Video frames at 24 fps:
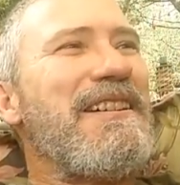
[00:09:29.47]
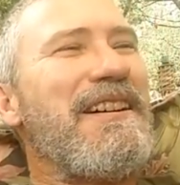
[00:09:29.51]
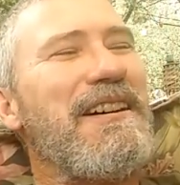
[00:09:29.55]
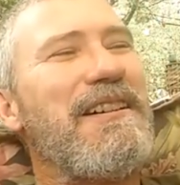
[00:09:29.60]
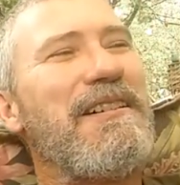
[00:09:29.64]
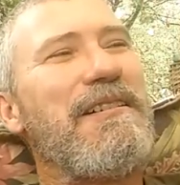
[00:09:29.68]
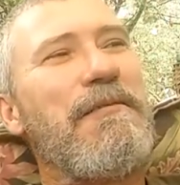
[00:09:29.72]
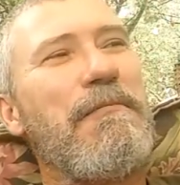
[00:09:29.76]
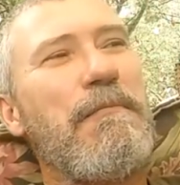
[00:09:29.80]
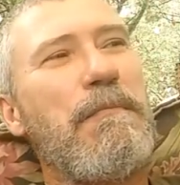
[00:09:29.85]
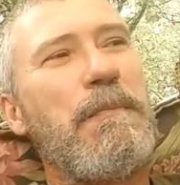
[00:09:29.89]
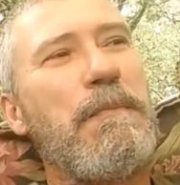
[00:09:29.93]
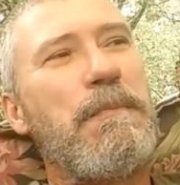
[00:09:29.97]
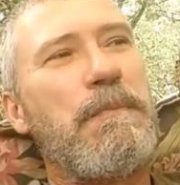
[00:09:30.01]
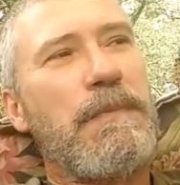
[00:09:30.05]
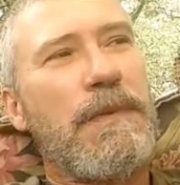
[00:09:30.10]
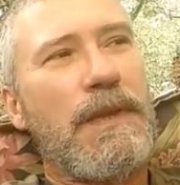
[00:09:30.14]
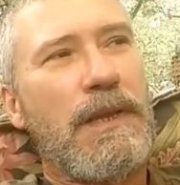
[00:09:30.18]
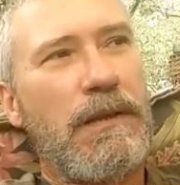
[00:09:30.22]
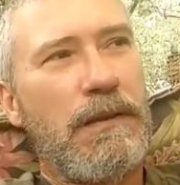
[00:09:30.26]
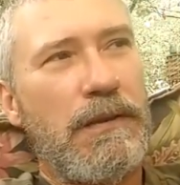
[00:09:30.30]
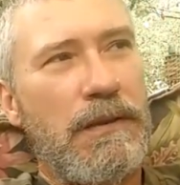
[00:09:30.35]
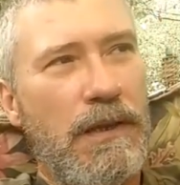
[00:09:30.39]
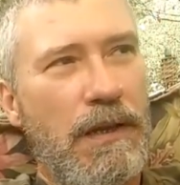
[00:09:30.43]
um,
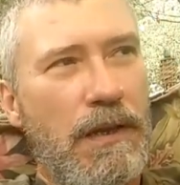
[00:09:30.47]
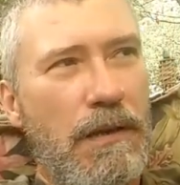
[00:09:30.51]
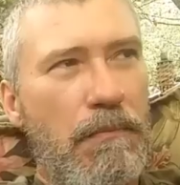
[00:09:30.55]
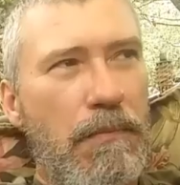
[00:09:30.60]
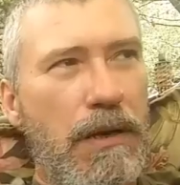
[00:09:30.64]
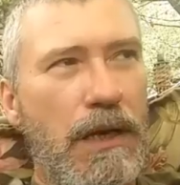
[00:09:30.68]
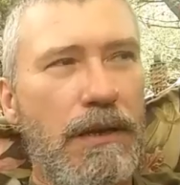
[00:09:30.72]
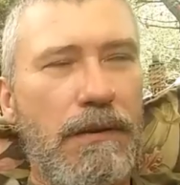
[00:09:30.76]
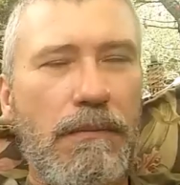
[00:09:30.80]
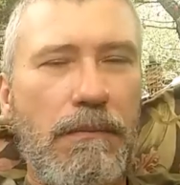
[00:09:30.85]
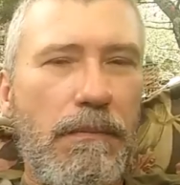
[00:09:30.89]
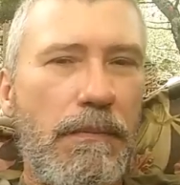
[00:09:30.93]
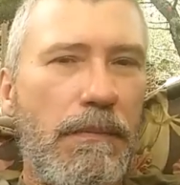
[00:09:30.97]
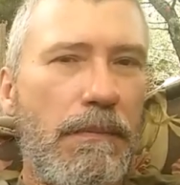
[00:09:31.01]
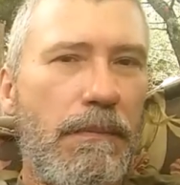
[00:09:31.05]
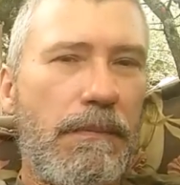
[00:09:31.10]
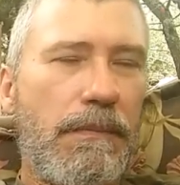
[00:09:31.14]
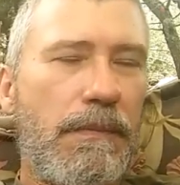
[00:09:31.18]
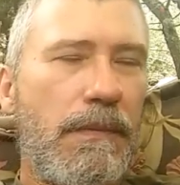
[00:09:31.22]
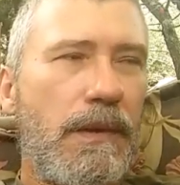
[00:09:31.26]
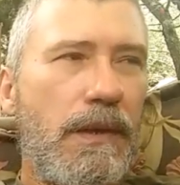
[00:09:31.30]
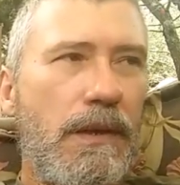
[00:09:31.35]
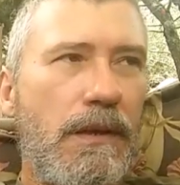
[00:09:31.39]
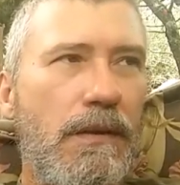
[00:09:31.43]
but
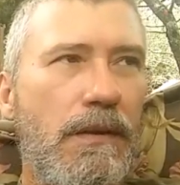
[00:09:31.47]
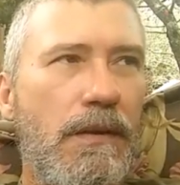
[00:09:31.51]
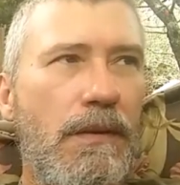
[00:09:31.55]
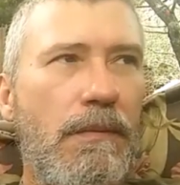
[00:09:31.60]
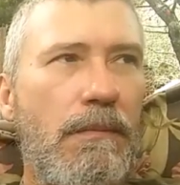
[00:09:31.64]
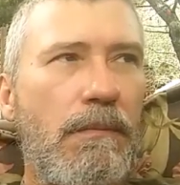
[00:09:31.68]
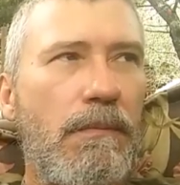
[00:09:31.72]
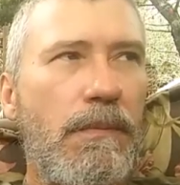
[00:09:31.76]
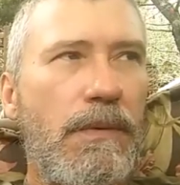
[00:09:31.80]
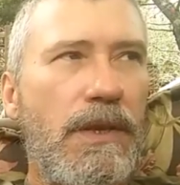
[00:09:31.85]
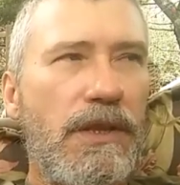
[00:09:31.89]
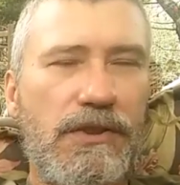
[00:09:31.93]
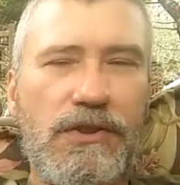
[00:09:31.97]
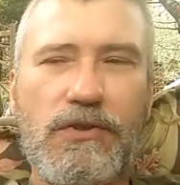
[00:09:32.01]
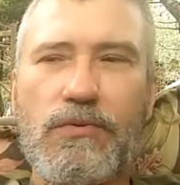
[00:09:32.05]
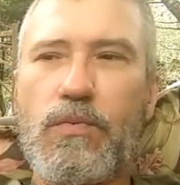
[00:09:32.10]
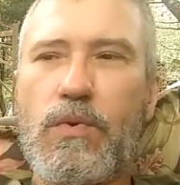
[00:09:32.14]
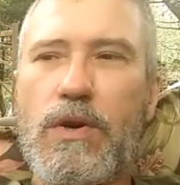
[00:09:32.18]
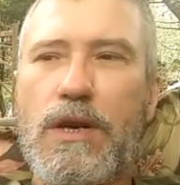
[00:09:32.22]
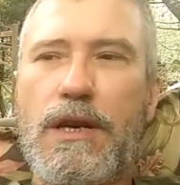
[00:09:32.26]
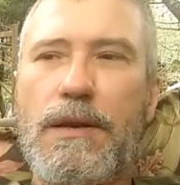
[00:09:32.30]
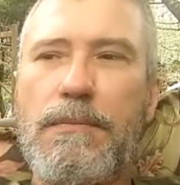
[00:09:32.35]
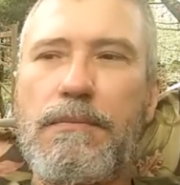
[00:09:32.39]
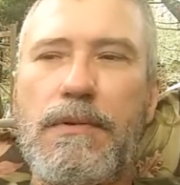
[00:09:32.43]
this is
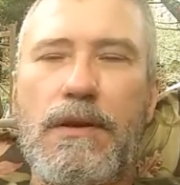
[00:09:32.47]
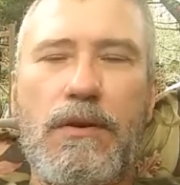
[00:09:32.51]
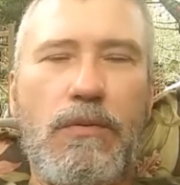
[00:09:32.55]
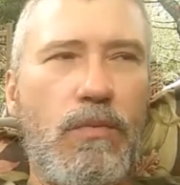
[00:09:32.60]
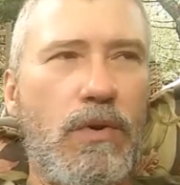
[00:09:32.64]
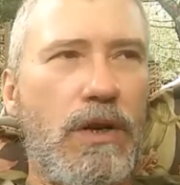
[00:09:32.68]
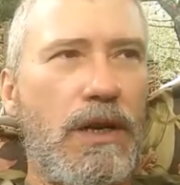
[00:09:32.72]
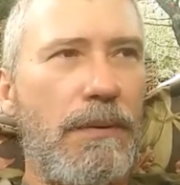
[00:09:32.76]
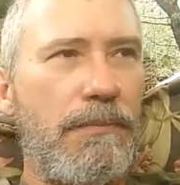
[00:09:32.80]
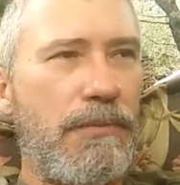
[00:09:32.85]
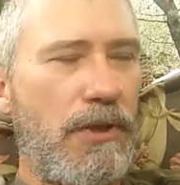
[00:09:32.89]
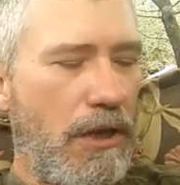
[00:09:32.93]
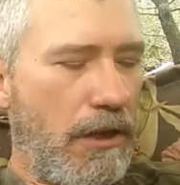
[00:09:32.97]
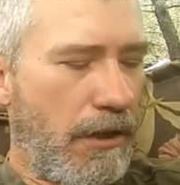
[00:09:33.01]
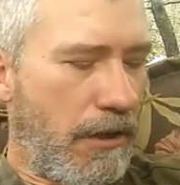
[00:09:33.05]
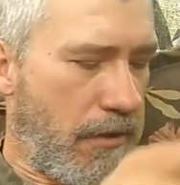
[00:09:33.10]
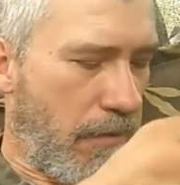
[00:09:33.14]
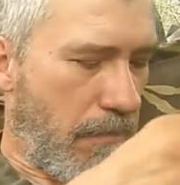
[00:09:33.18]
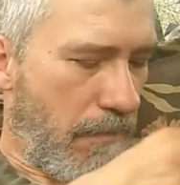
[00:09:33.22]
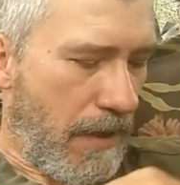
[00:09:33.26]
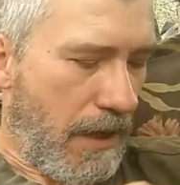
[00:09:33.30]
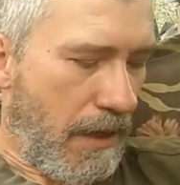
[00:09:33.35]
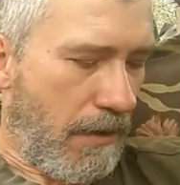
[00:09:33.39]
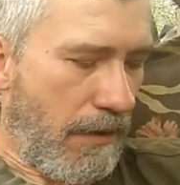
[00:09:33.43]
what I'm, what I'm
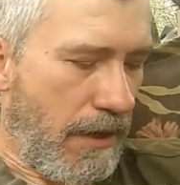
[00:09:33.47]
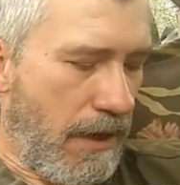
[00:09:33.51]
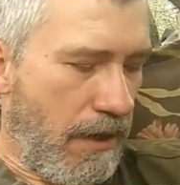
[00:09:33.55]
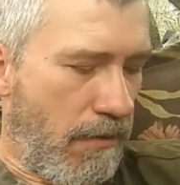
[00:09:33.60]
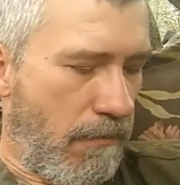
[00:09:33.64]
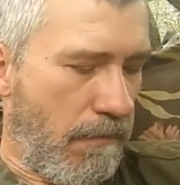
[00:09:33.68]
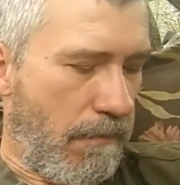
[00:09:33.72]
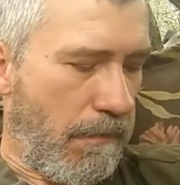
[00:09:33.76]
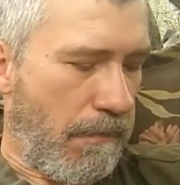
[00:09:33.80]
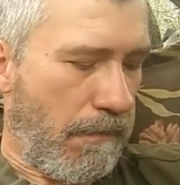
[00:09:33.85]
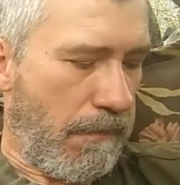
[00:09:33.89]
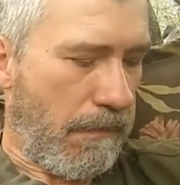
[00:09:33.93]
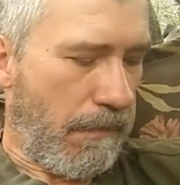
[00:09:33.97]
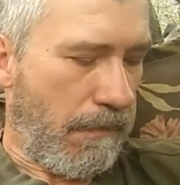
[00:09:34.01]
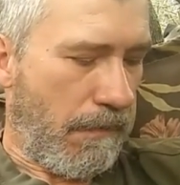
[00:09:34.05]
talking about. Now,